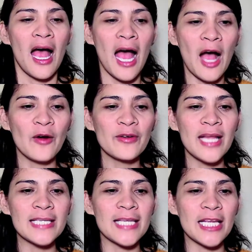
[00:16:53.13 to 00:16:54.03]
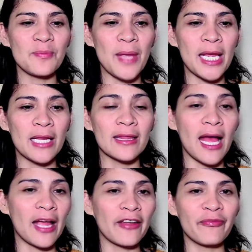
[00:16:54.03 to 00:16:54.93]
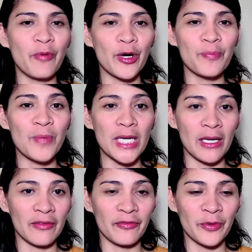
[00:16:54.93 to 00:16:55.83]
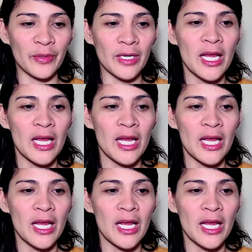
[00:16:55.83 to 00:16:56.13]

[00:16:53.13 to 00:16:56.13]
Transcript: How does it make life more meaningful?